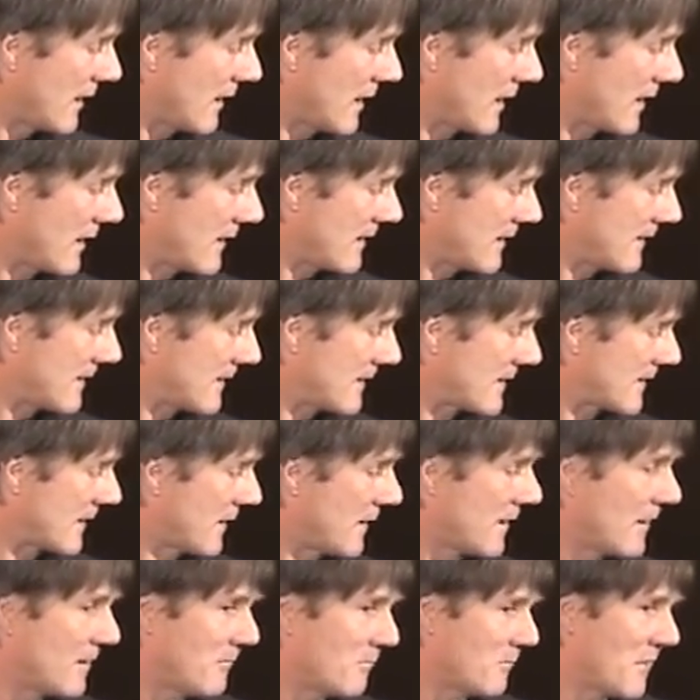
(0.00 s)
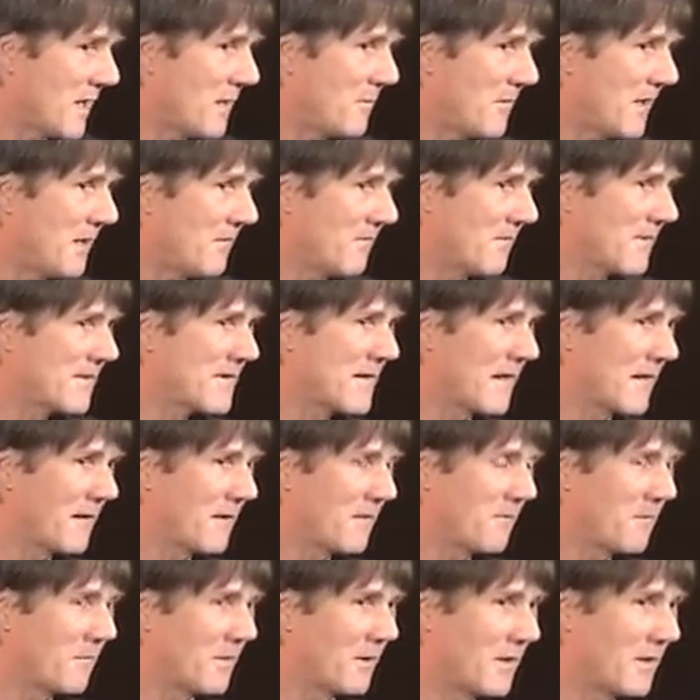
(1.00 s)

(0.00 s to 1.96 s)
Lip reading: and maybe even seeing if